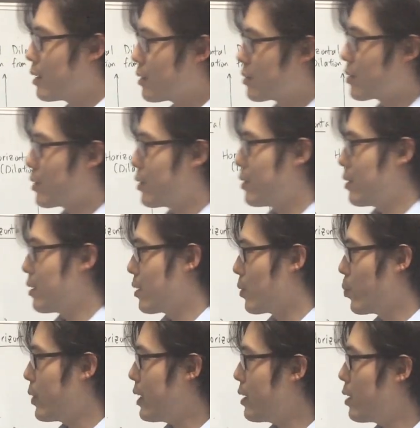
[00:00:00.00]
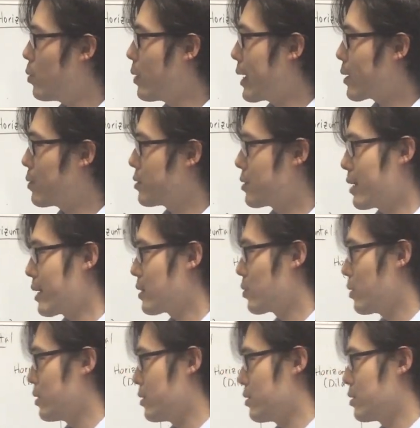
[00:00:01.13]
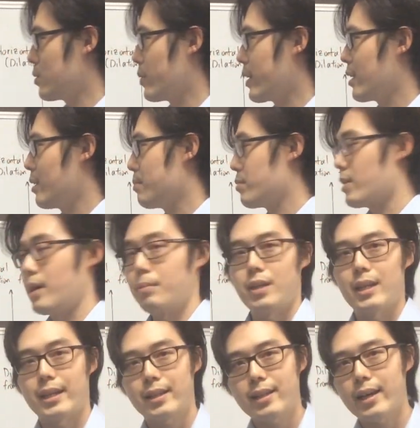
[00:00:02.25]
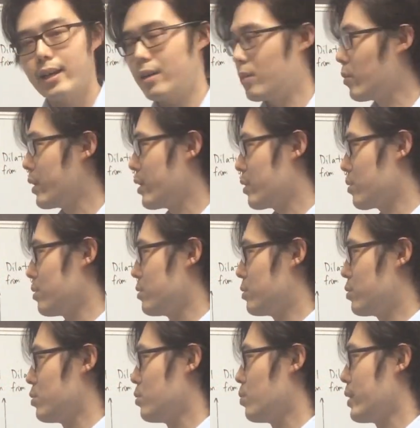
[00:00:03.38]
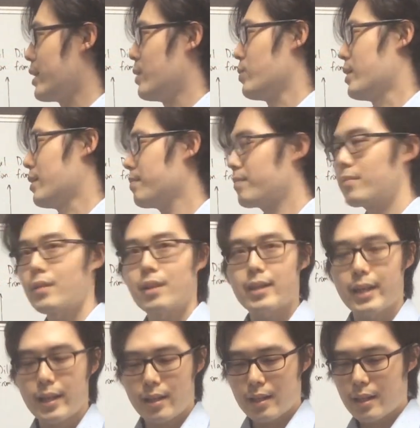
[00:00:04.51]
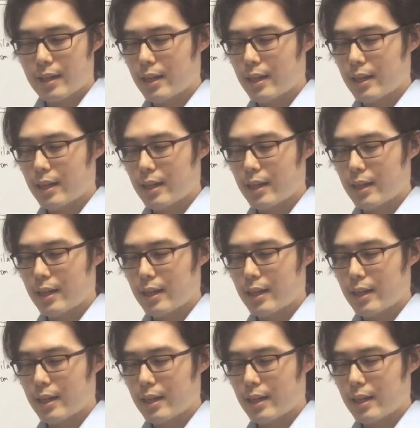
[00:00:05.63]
So we know y equals to x squared is just a regular parabola like that, where it goes through 1 and 1, okay?